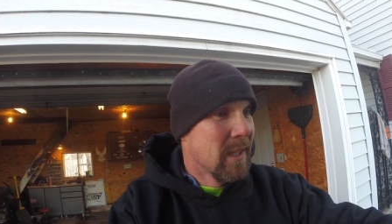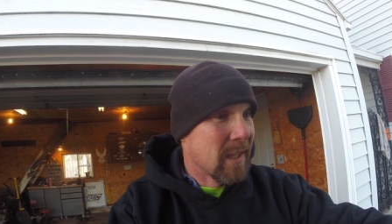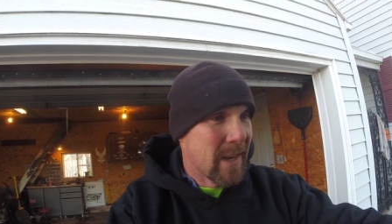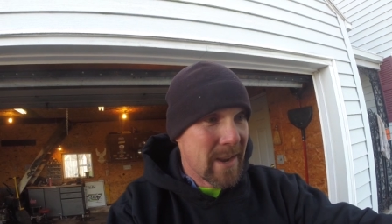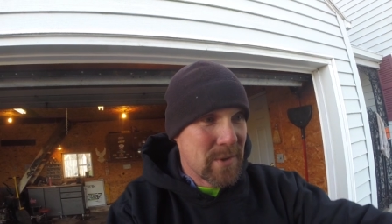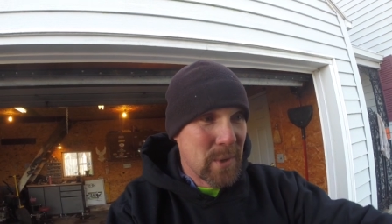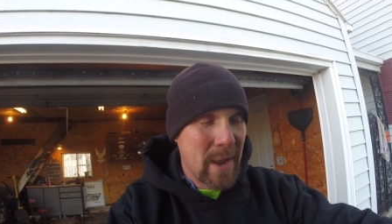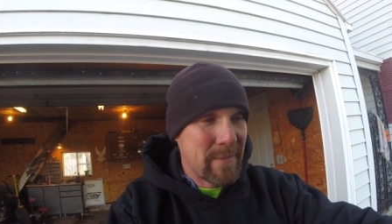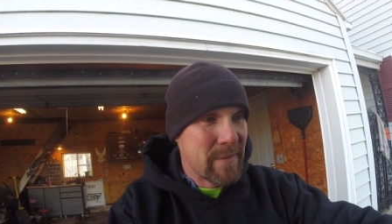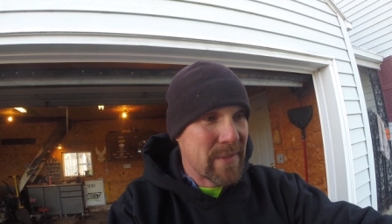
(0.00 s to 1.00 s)
I do
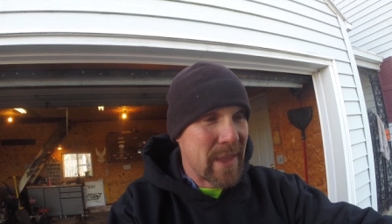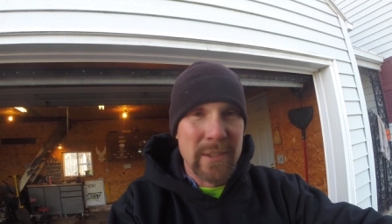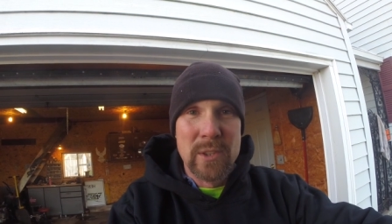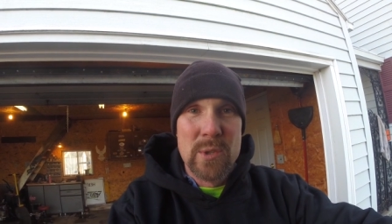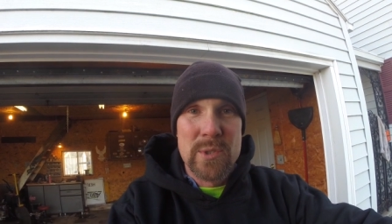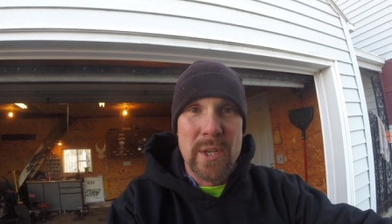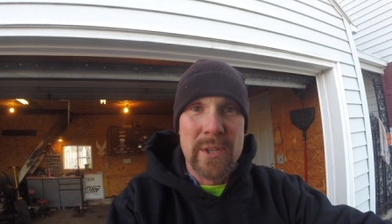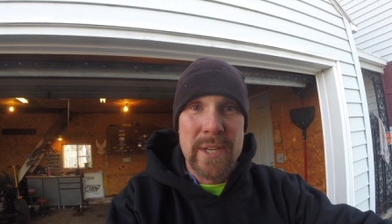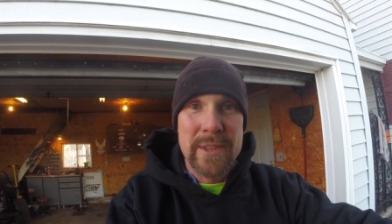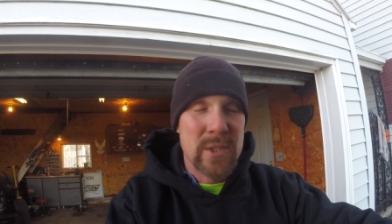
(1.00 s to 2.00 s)
have everything loose
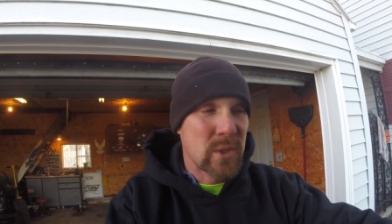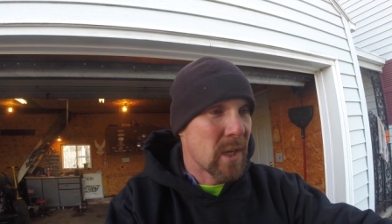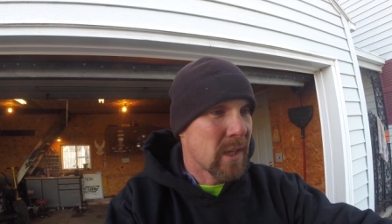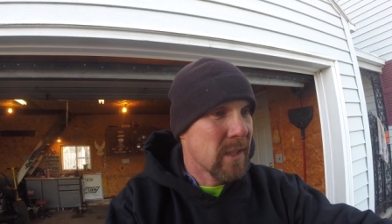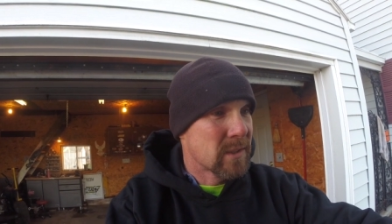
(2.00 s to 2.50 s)
underneath the truck,